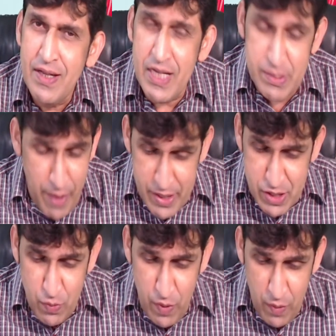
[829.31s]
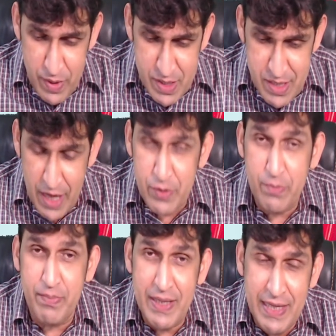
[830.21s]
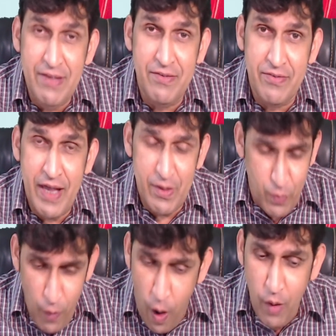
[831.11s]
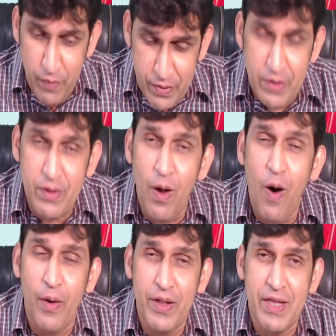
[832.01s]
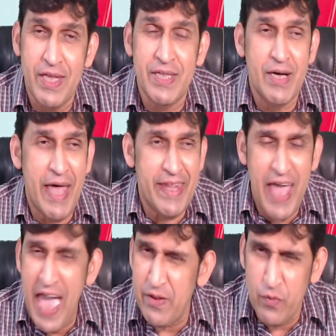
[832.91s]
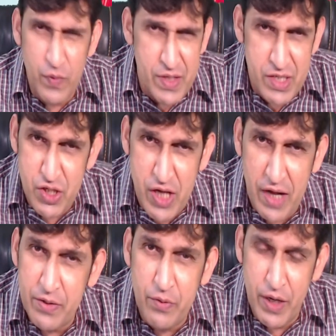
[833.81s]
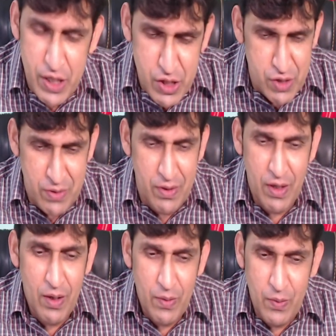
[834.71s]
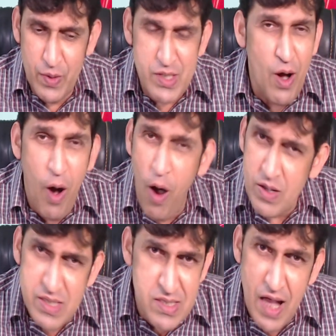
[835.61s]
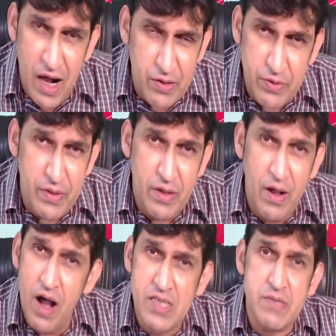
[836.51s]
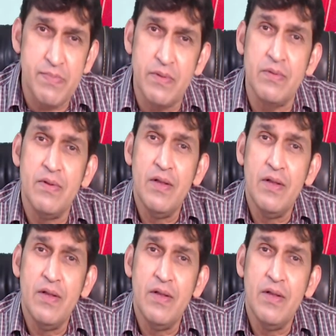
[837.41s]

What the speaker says: especially when we start to believe and walk with the Lord in an adverse generation who is hostile to the gospel.